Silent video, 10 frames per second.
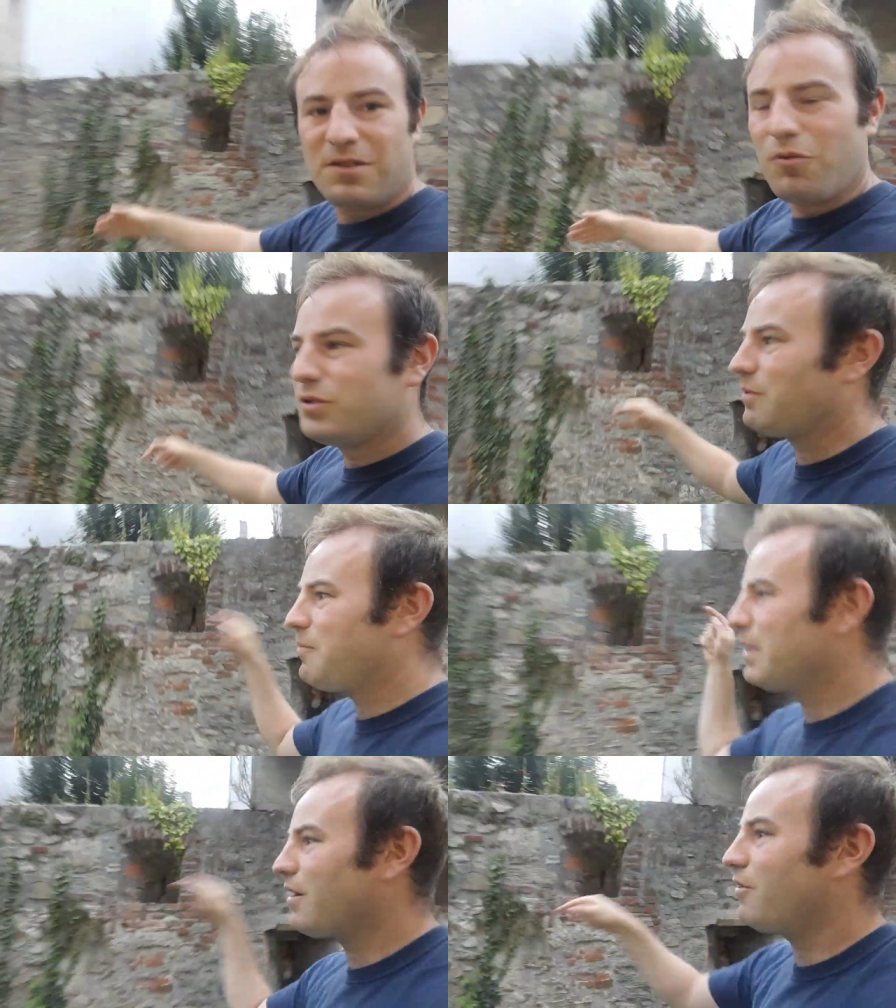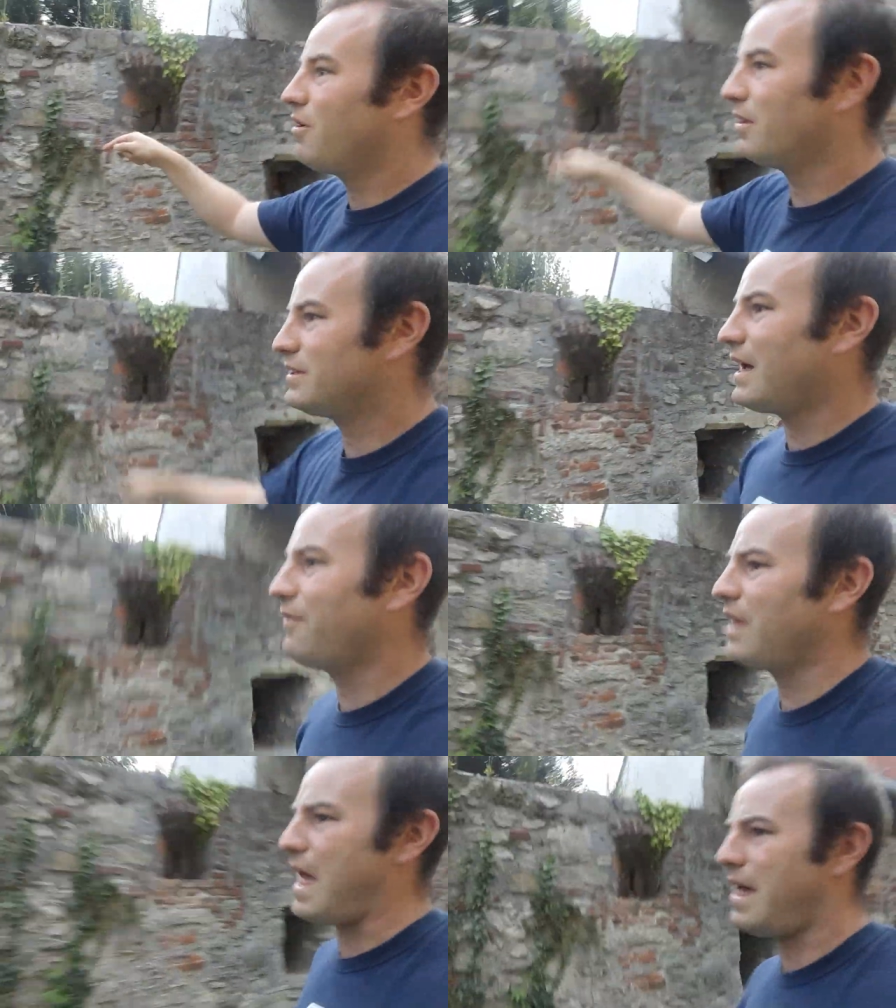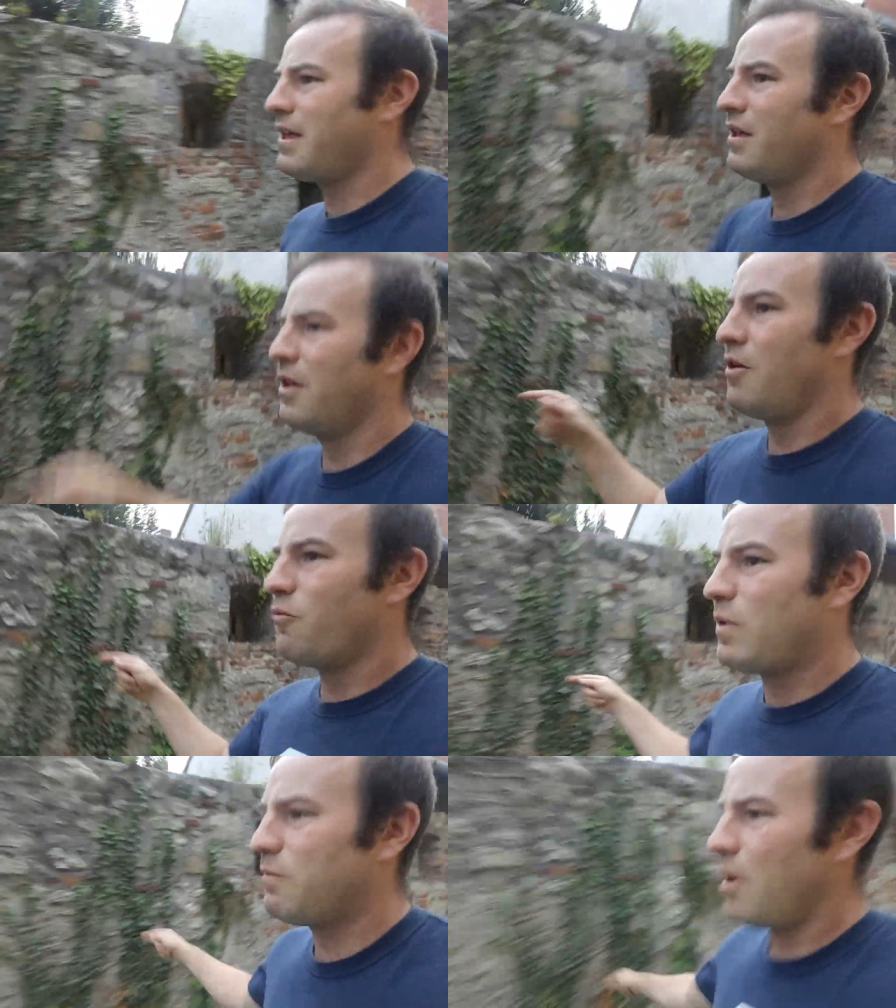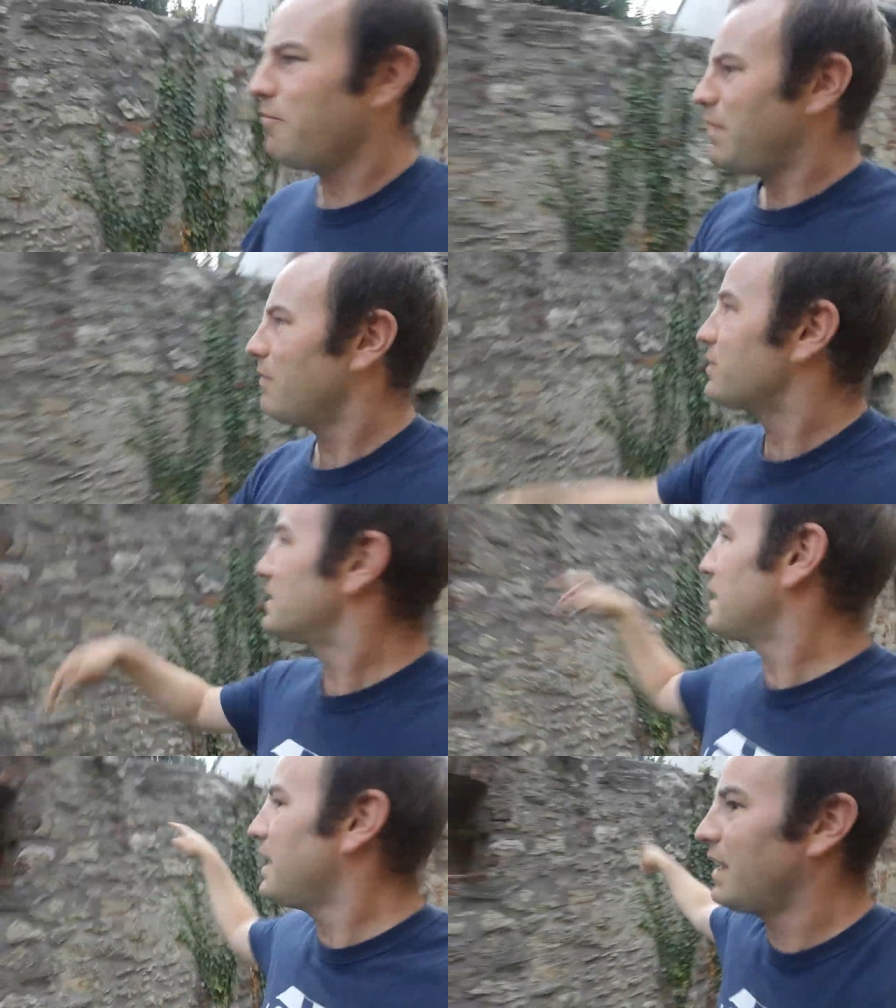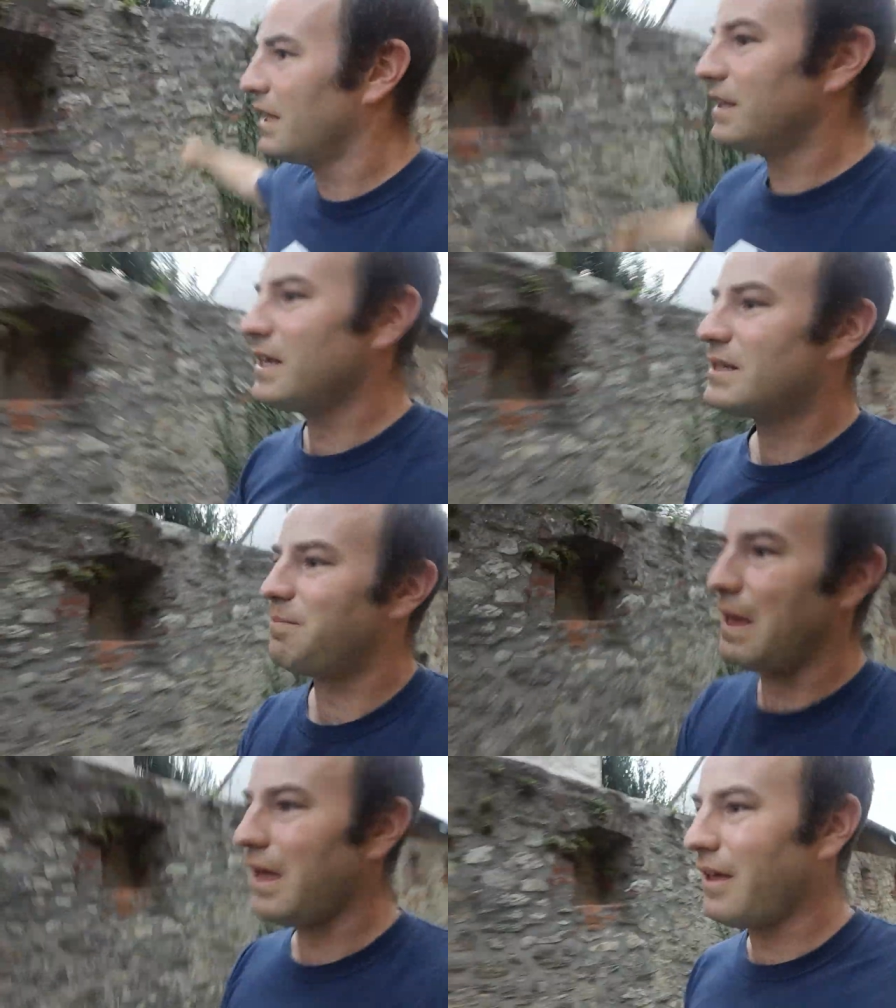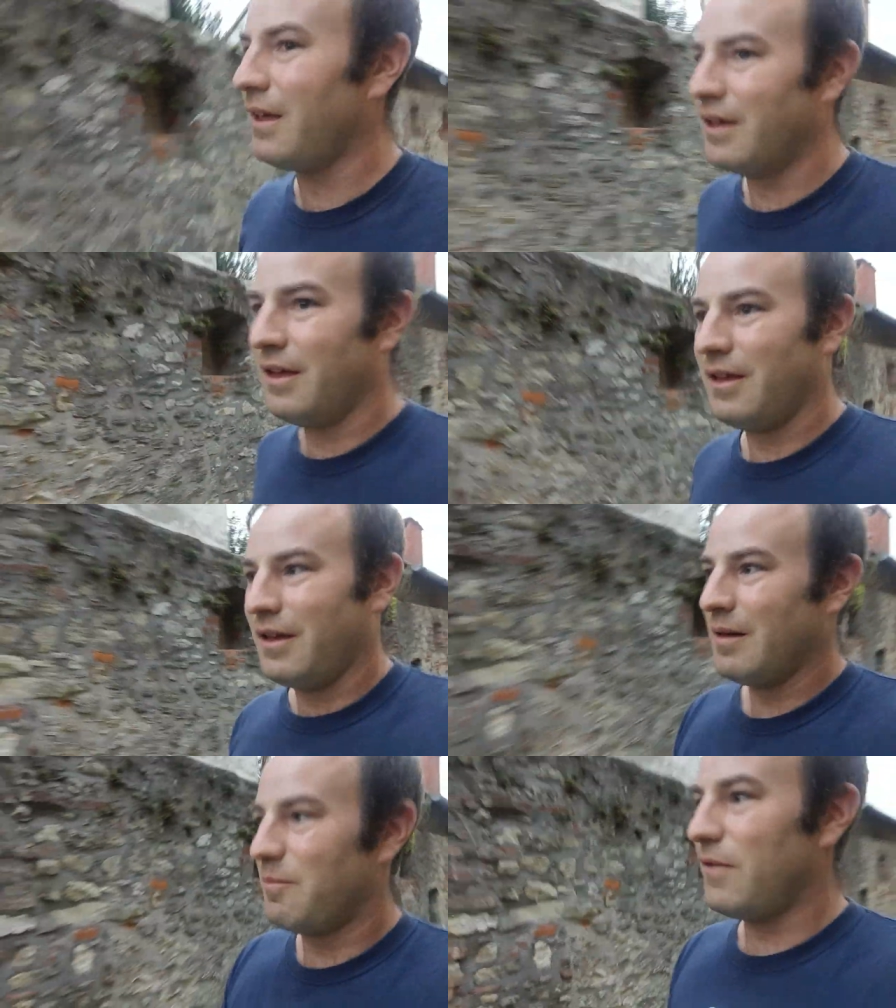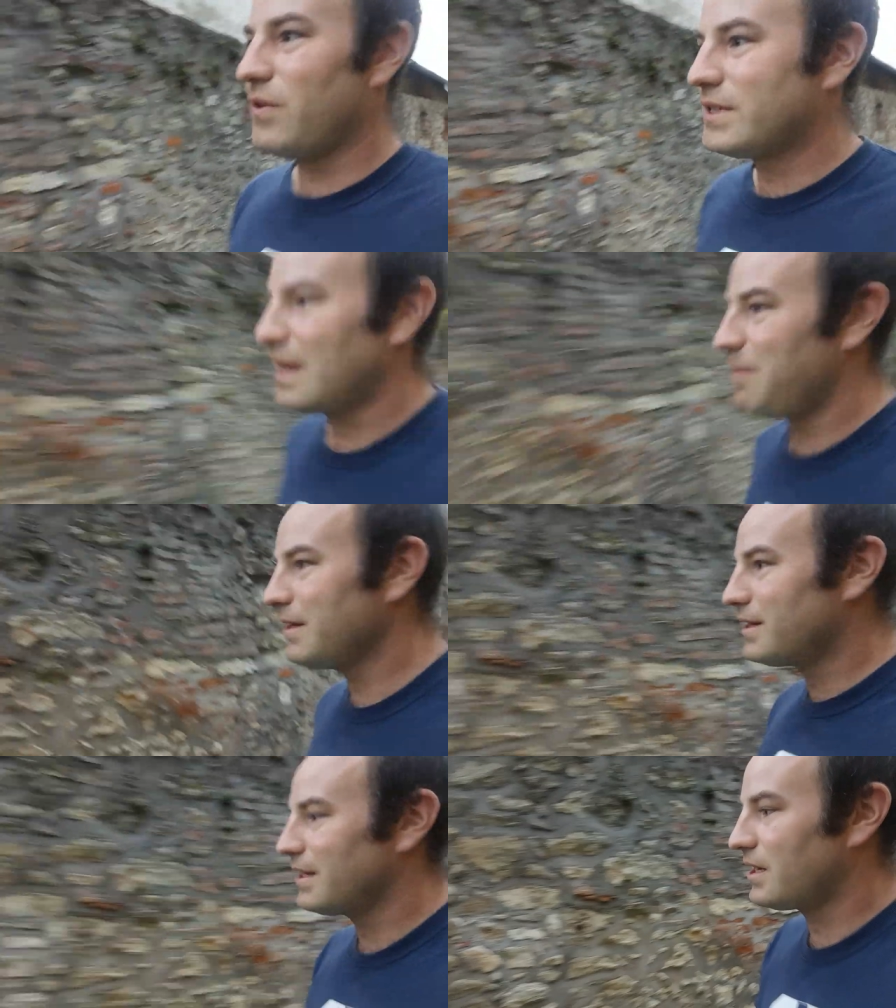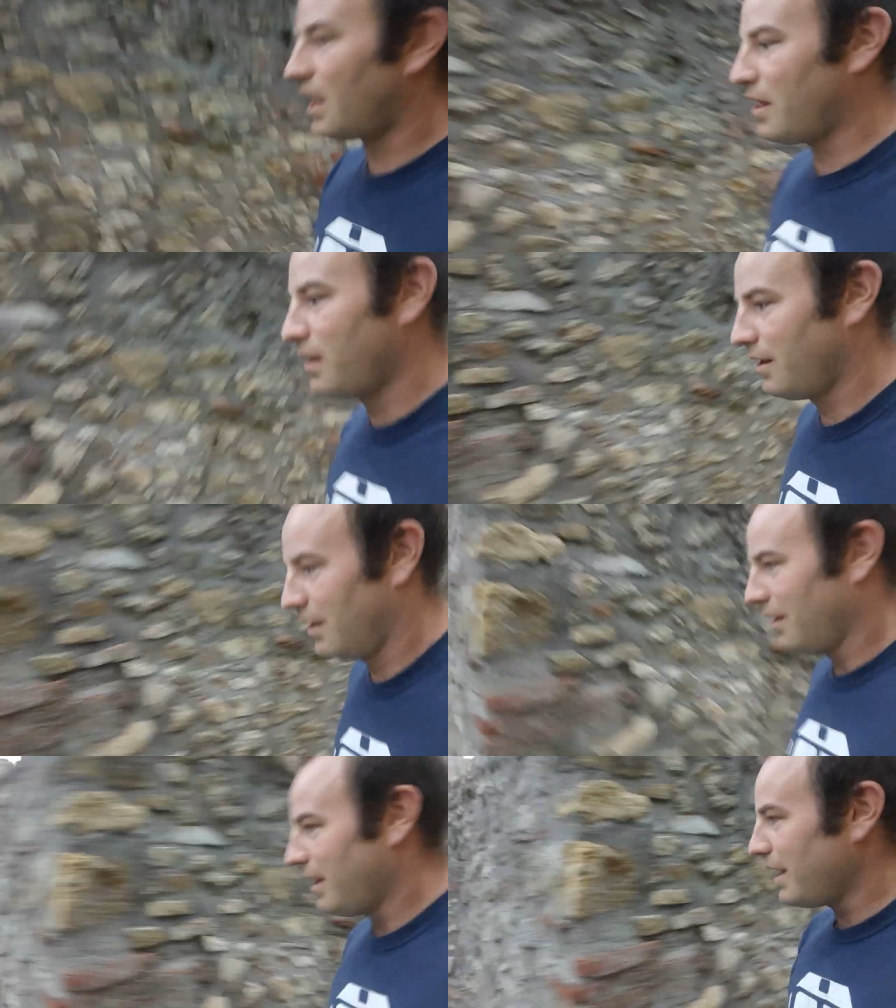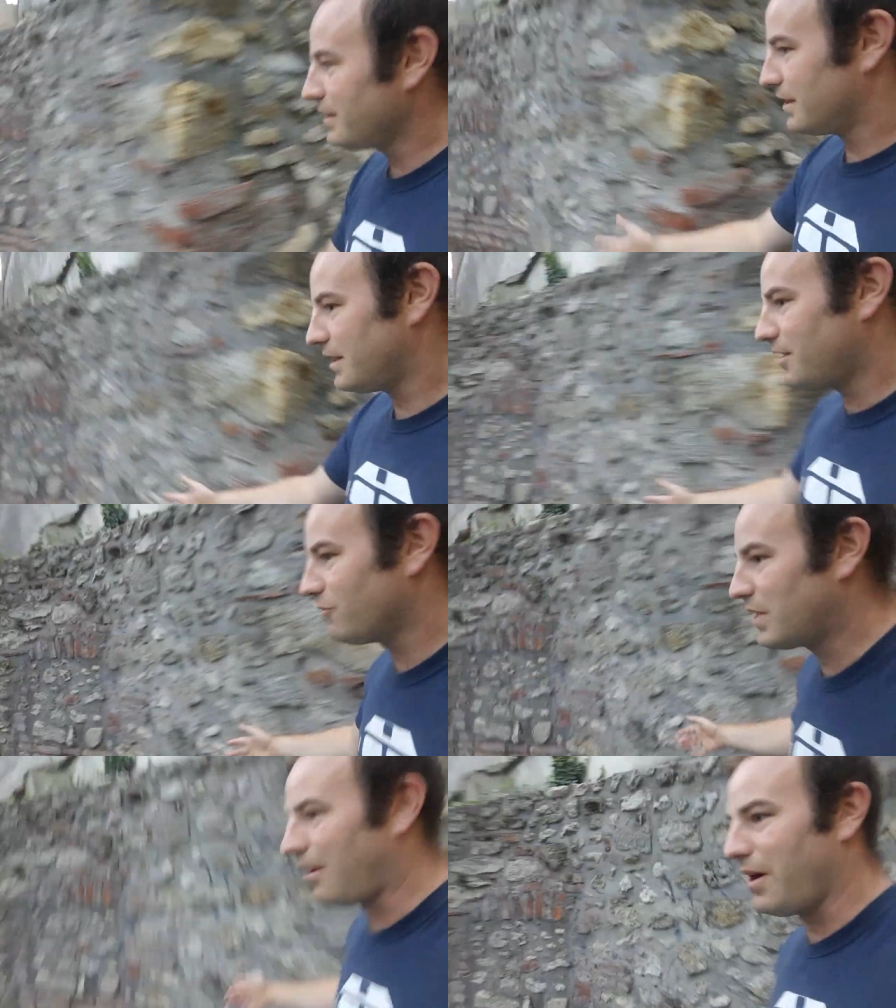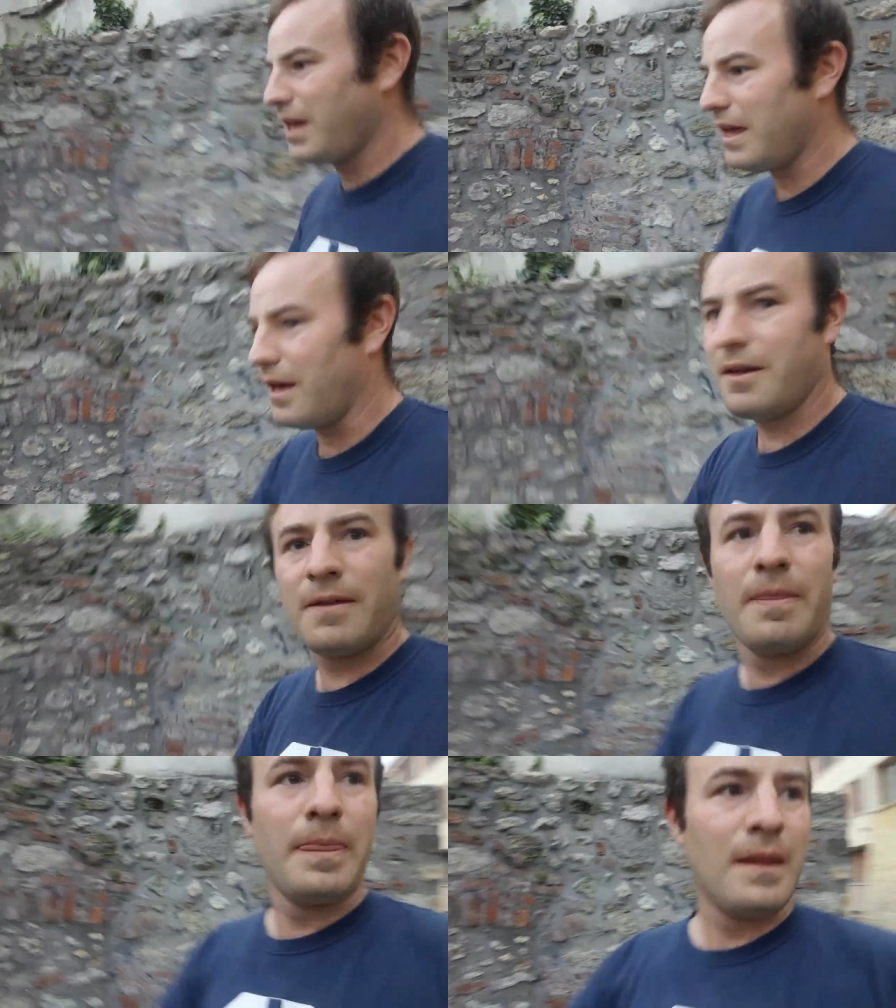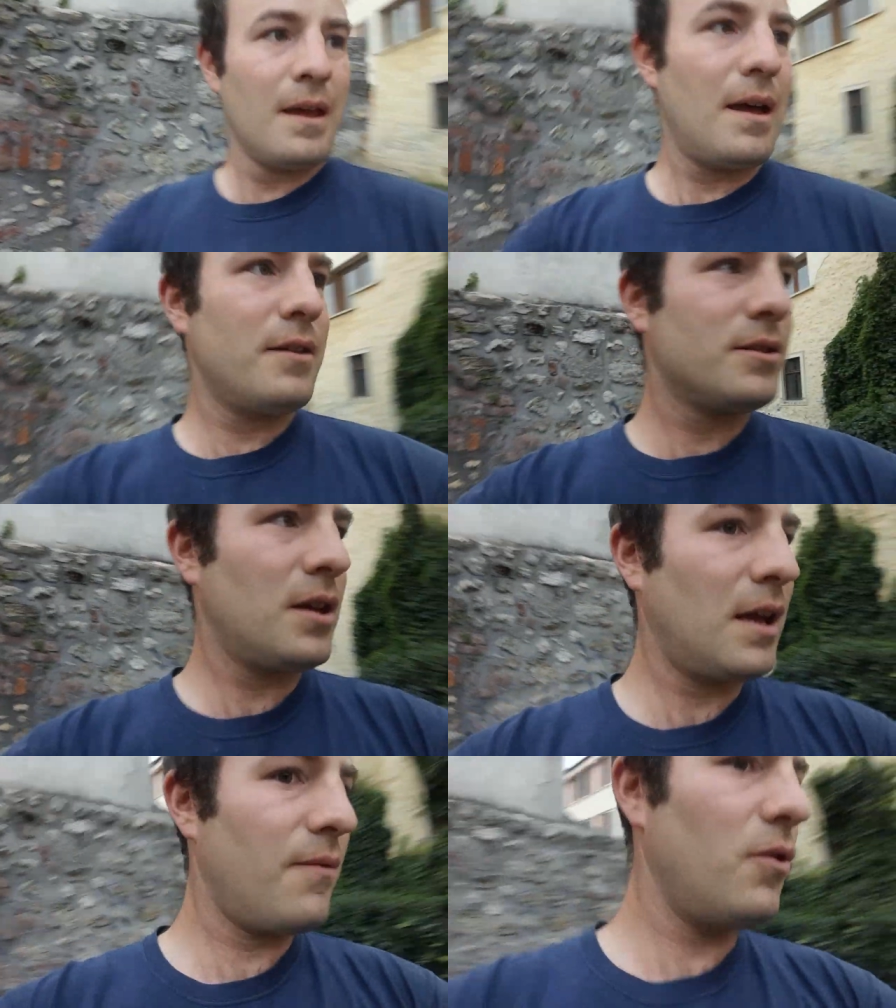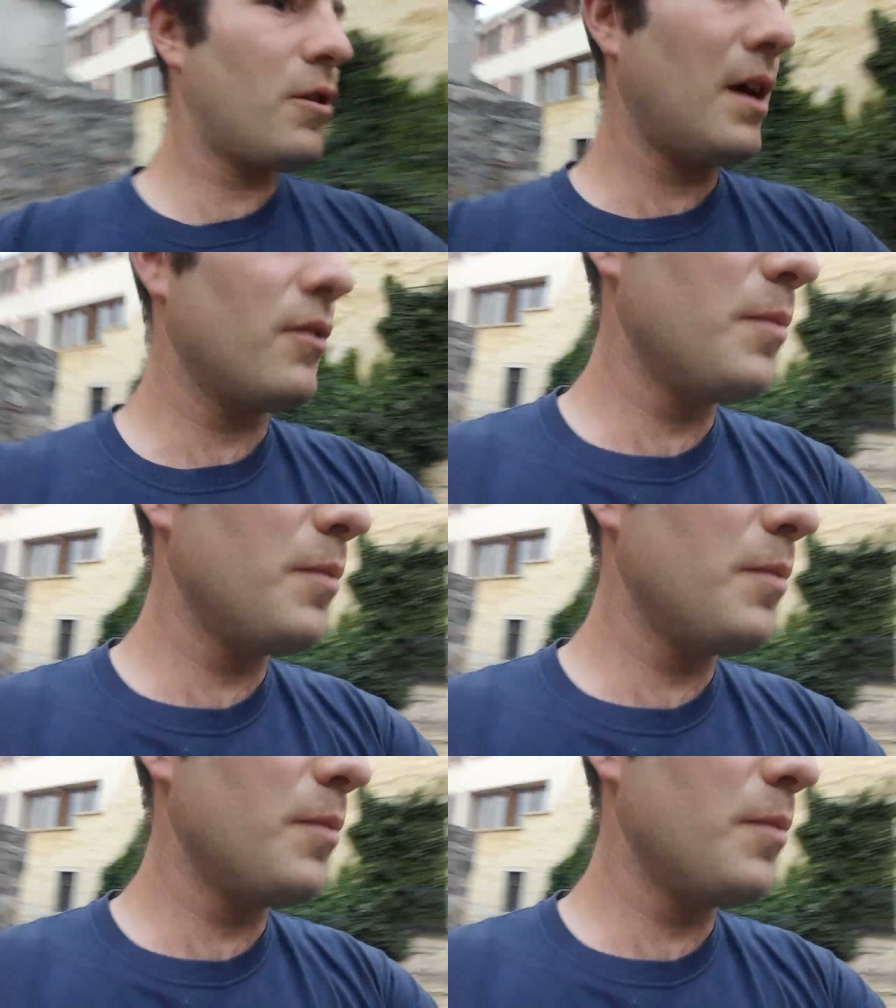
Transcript: wall. So when we go down there, we won't be able to see this bit. But if we step into this little tower here and have a look out the